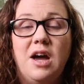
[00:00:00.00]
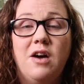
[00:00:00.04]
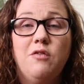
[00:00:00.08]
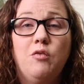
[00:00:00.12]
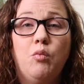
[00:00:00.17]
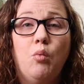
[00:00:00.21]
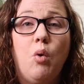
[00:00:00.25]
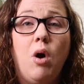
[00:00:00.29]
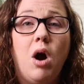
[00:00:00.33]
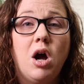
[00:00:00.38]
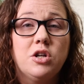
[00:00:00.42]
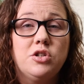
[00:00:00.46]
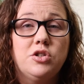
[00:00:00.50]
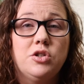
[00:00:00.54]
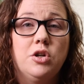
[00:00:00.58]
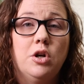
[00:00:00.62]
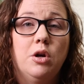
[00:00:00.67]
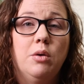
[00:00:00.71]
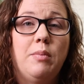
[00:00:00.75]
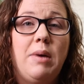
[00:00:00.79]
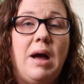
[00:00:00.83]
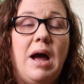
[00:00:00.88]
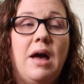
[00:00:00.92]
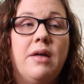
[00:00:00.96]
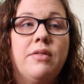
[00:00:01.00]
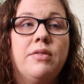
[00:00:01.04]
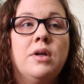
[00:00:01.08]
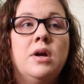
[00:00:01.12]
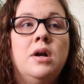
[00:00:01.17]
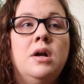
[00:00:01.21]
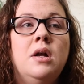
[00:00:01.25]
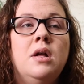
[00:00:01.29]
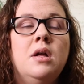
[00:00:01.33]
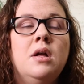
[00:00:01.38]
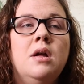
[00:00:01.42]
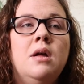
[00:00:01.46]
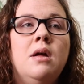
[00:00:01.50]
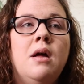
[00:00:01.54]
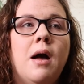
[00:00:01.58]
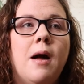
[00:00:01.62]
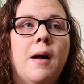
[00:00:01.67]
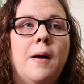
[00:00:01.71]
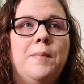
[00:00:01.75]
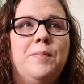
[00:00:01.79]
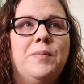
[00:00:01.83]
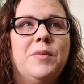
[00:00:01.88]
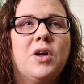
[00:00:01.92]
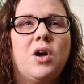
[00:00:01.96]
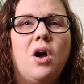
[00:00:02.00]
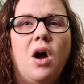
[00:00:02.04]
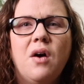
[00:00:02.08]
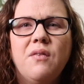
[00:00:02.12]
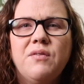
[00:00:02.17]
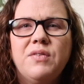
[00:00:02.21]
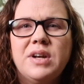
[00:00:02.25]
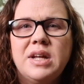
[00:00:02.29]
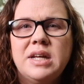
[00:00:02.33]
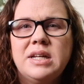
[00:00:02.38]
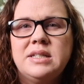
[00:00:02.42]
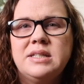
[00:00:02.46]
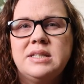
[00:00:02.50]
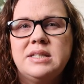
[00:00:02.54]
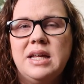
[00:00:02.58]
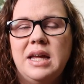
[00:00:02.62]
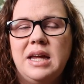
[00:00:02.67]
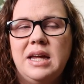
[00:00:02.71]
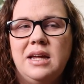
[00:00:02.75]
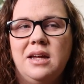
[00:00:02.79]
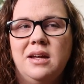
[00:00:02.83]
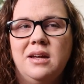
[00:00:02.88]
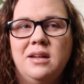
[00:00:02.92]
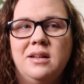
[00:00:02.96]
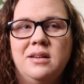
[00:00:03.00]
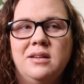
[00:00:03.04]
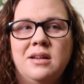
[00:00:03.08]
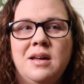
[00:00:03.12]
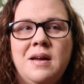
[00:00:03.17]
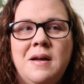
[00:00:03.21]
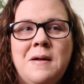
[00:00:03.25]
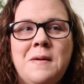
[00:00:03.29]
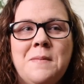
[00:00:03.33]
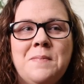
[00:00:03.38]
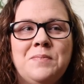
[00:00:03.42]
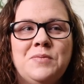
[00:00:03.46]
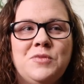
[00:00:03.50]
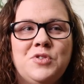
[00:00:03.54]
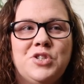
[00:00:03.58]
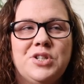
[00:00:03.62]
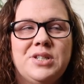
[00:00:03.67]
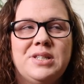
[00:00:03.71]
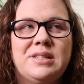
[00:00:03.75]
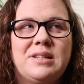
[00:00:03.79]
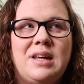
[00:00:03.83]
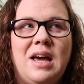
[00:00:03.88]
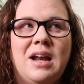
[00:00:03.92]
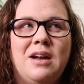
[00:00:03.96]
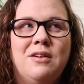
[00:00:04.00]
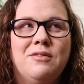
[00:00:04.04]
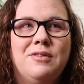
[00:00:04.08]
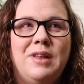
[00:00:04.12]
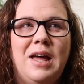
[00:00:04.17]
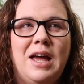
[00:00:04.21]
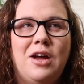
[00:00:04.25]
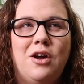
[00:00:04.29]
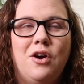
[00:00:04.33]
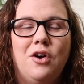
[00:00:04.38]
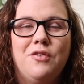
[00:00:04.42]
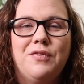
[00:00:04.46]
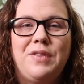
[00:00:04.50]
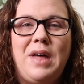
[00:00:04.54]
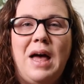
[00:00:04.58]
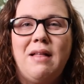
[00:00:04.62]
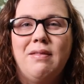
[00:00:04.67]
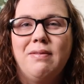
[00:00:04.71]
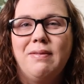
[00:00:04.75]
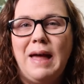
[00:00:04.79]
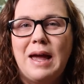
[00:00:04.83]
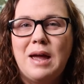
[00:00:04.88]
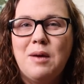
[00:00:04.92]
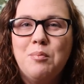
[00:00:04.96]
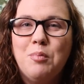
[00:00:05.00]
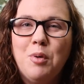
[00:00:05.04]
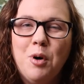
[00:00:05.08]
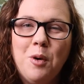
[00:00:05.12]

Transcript: I've watched her math um, confidence and and just kind of like that light